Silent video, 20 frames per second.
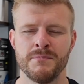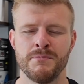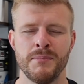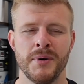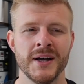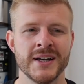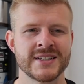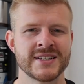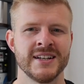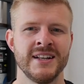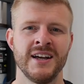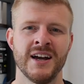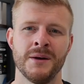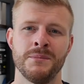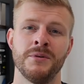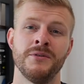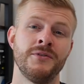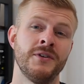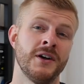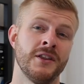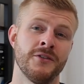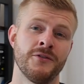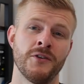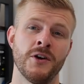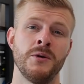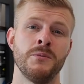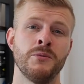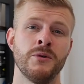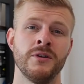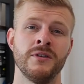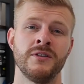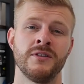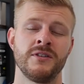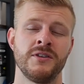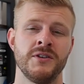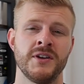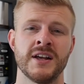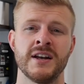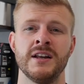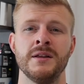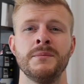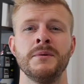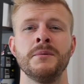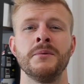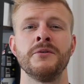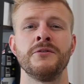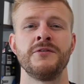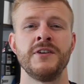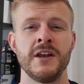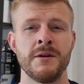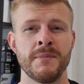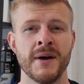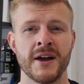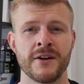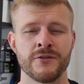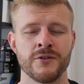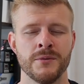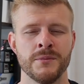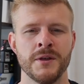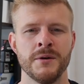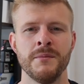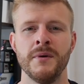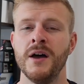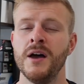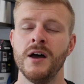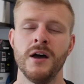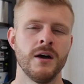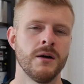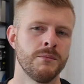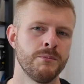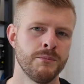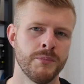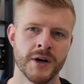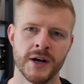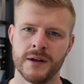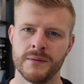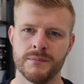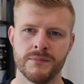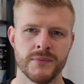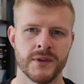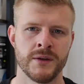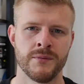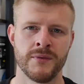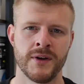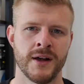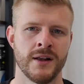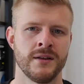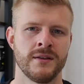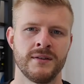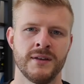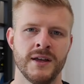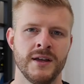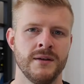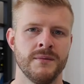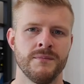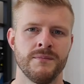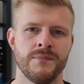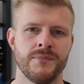Personally, I prefer the foam ones. You get a little bit of feedback from them, but in reality,